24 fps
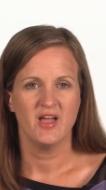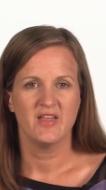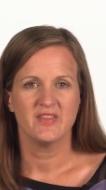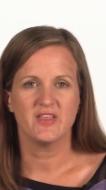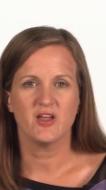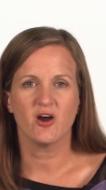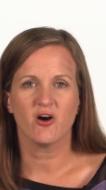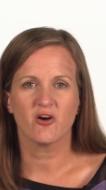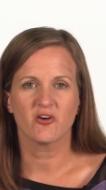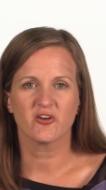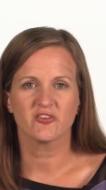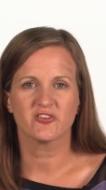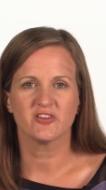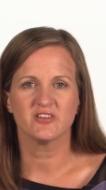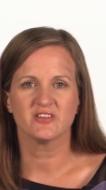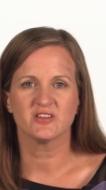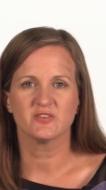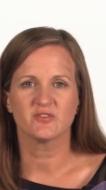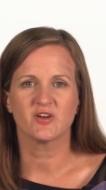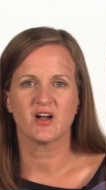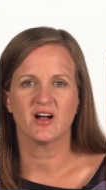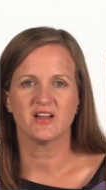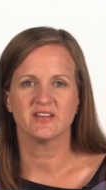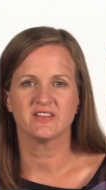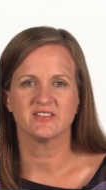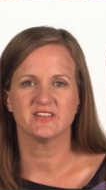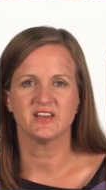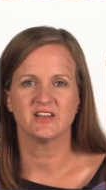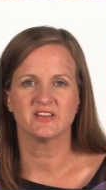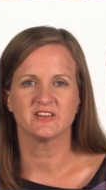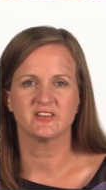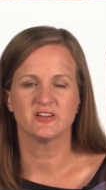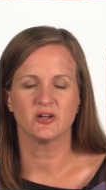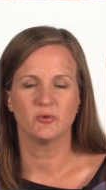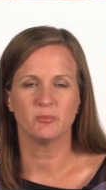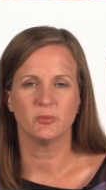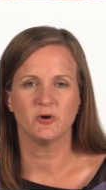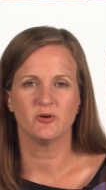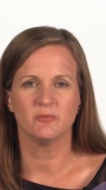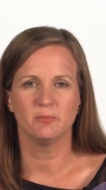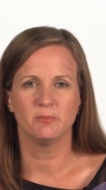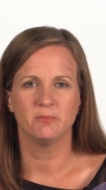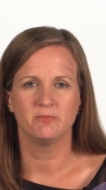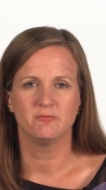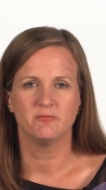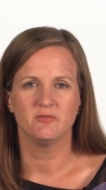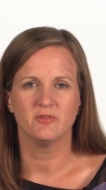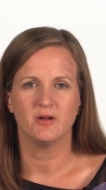The artisans of
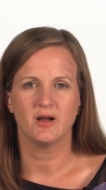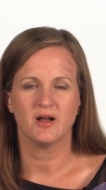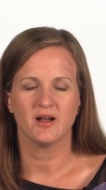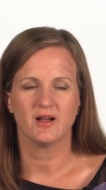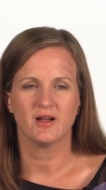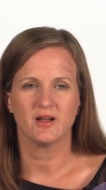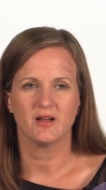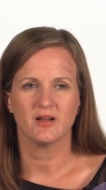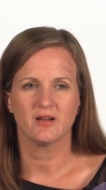Constantinople uh,